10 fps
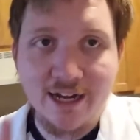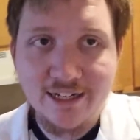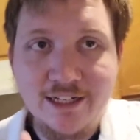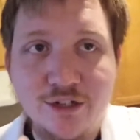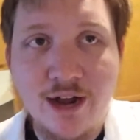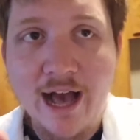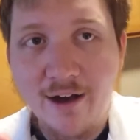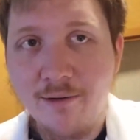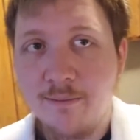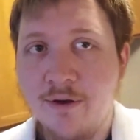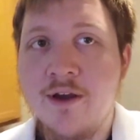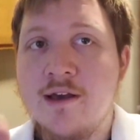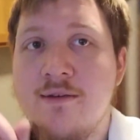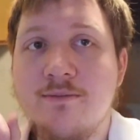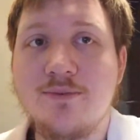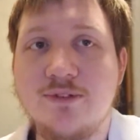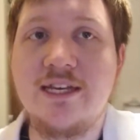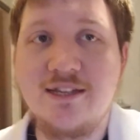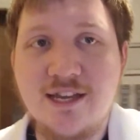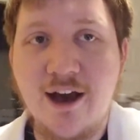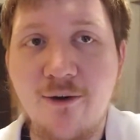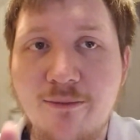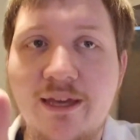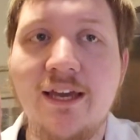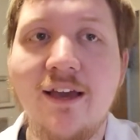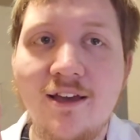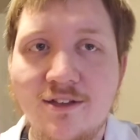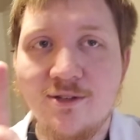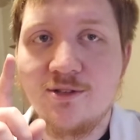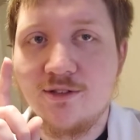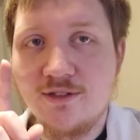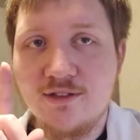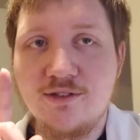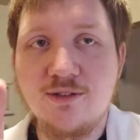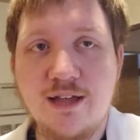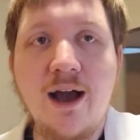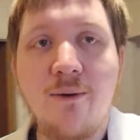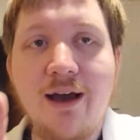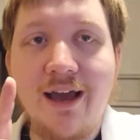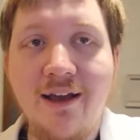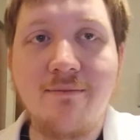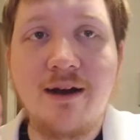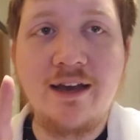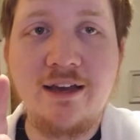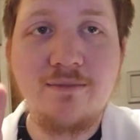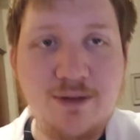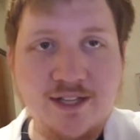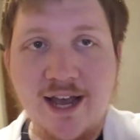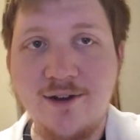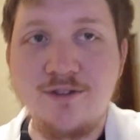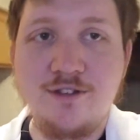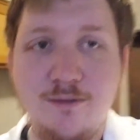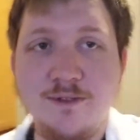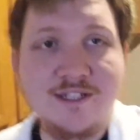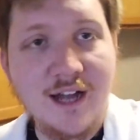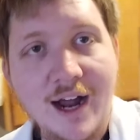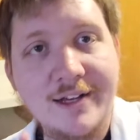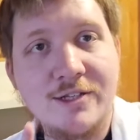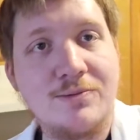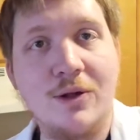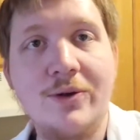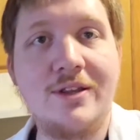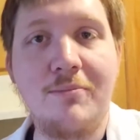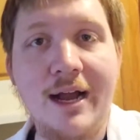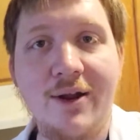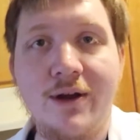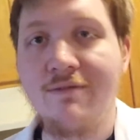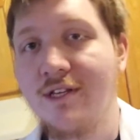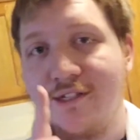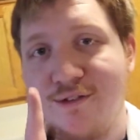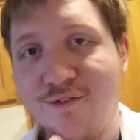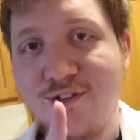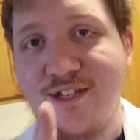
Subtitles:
I need your help. Please help me so that way my potato soup does not explode in the microwave. This is for